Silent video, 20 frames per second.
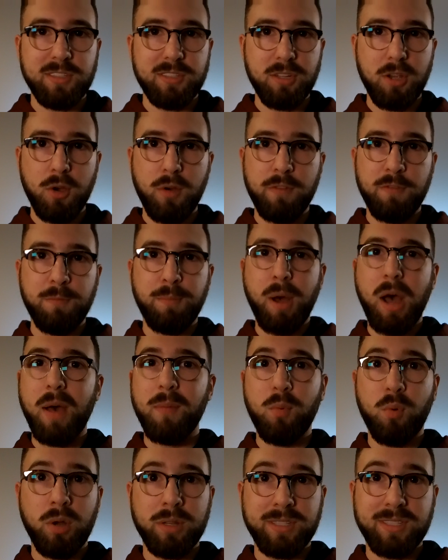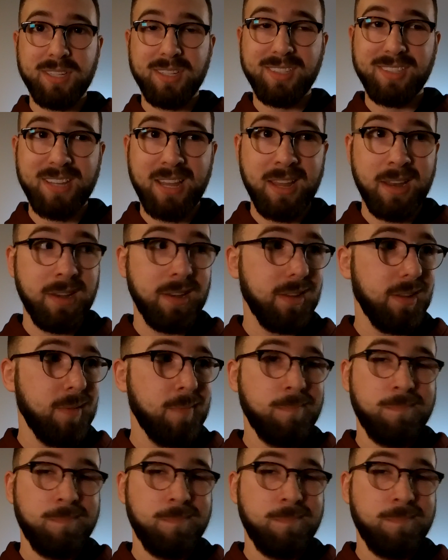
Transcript: So if Bob wants to send,